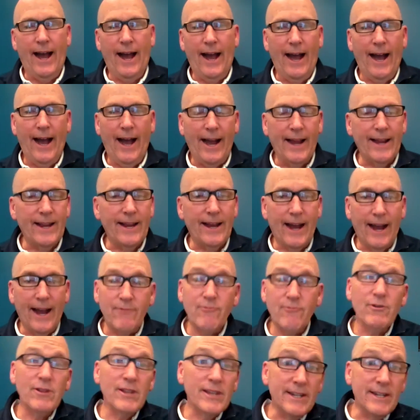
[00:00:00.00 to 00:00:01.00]

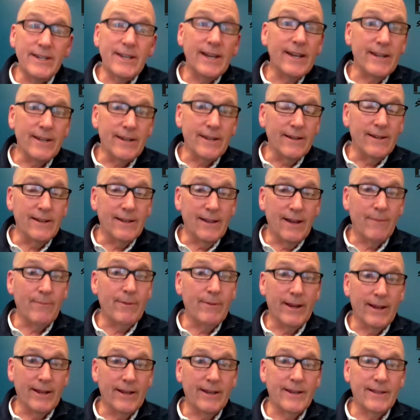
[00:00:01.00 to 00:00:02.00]
really didn't. I
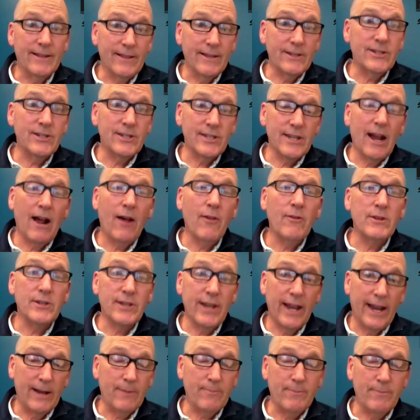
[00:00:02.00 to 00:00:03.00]
mean, this is how this
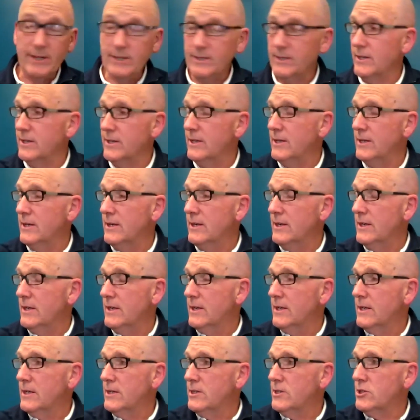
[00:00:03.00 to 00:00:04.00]
happened.
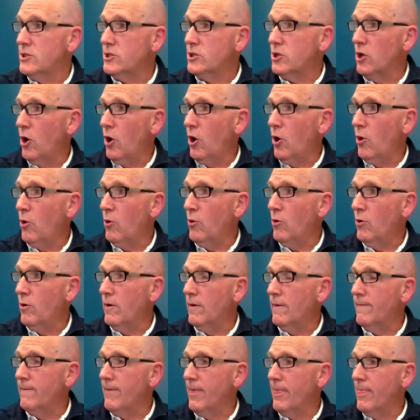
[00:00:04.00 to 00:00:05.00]
So
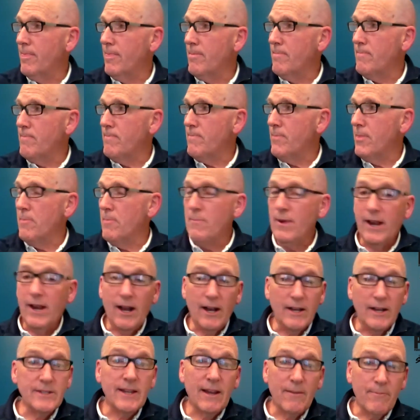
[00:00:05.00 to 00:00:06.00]

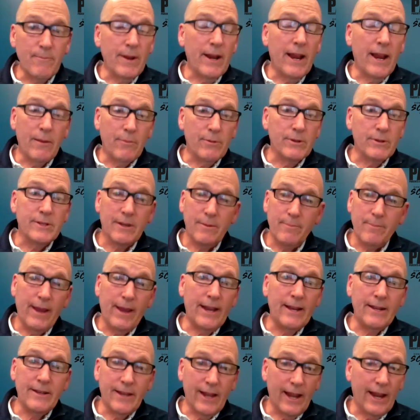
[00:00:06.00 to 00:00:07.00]
because I've been able to
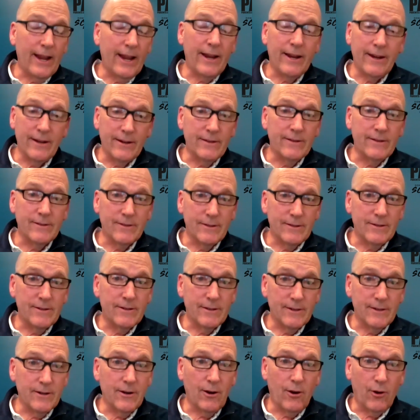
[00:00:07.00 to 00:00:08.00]
maintain,
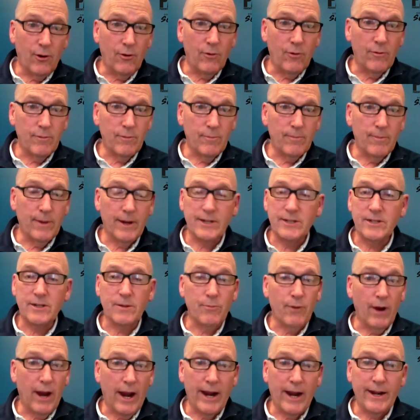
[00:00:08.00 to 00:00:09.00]
my
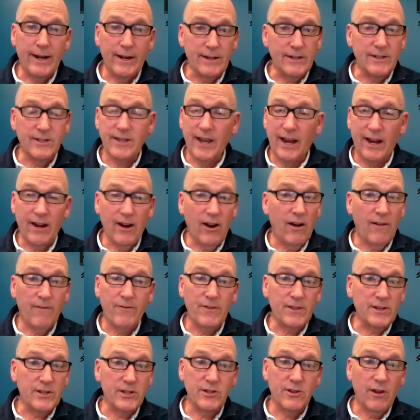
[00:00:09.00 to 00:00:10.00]
sobriety and stayed off
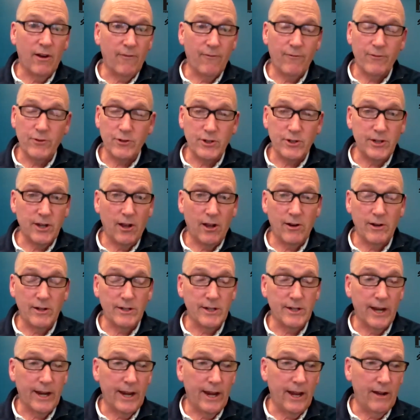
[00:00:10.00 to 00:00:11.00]
this stuff for as long
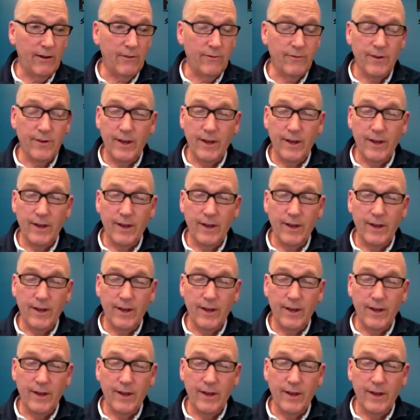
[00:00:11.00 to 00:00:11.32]
as I have,